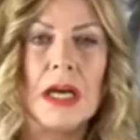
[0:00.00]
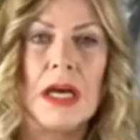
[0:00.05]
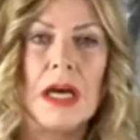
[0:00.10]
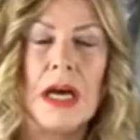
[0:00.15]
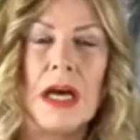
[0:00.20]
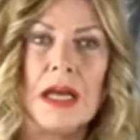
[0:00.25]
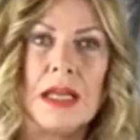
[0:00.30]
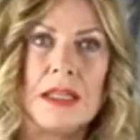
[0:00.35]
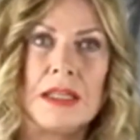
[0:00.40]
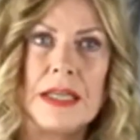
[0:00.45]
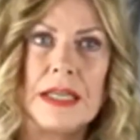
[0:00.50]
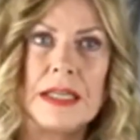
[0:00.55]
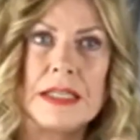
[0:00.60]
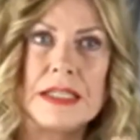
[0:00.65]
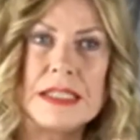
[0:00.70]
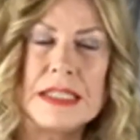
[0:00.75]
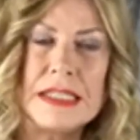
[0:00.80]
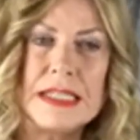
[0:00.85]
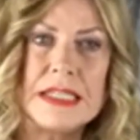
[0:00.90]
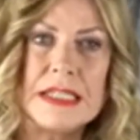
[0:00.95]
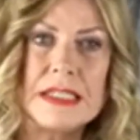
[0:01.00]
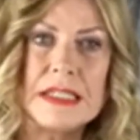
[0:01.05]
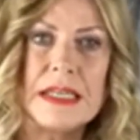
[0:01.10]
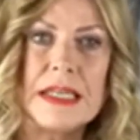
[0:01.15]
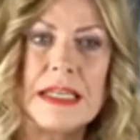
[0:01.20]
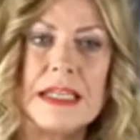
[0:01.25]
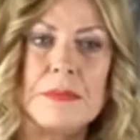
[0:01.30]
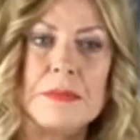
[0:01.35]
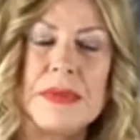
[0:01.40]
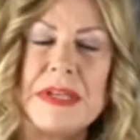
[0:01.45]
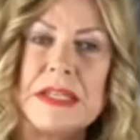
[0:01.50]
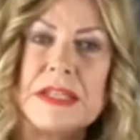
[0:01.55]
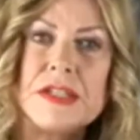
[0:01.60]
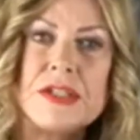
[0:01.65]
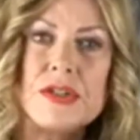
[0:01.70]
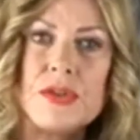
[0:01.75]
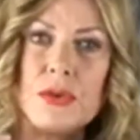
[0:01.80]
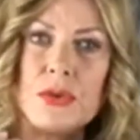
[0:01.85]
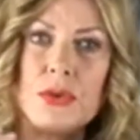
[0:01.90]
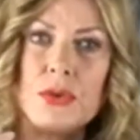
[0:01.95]
And indeed, he'd been
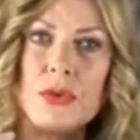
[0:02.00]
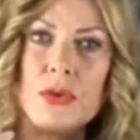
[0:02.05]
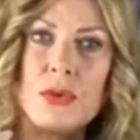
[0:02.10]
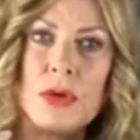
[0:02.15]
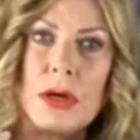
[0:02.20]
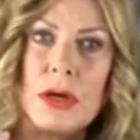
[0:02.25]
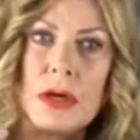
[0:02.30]
to